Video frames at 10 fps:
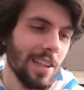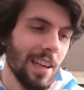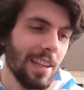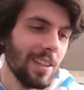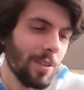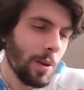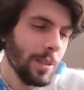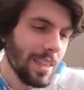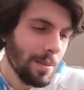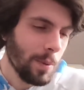And you're
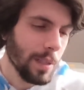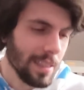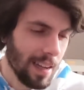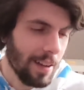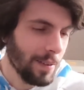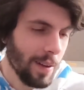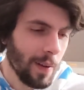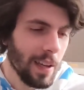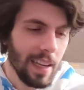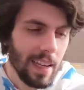always getting points. I don't
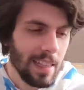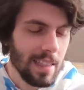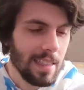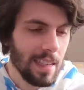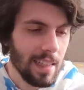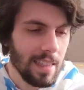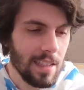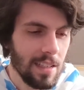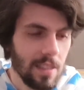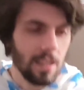know. It's
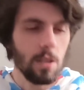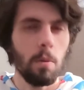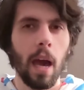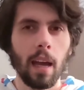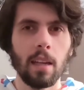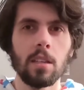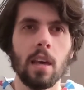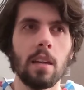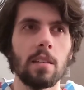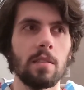just such a package
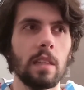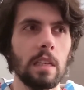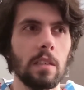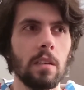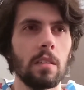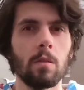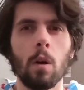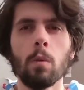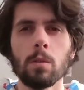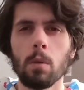that is
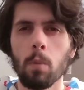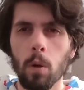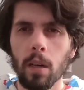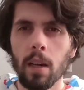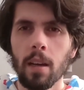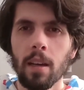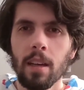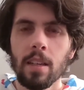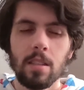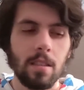always rewarding.
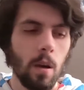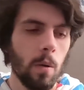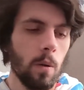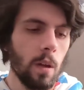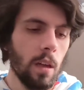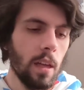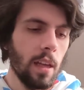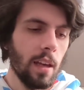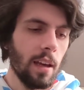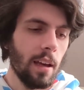So
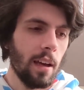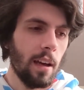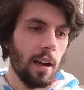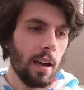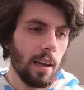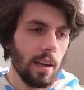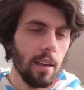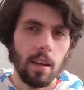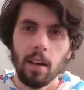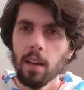
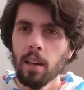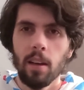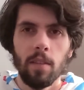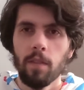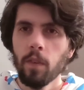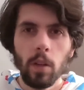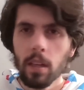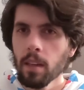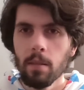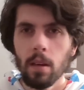I
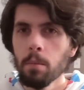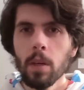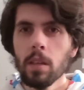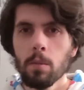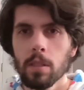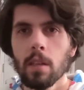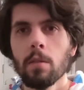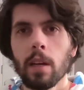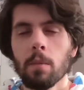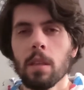fully 1,000,000%
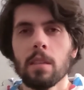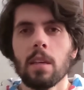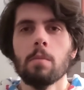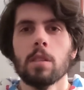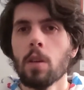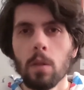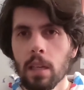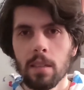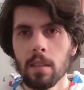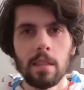recommend this game. This totally
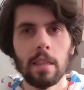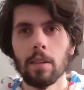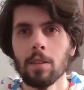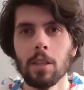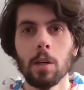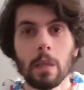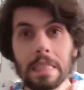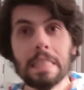gets the seal. So.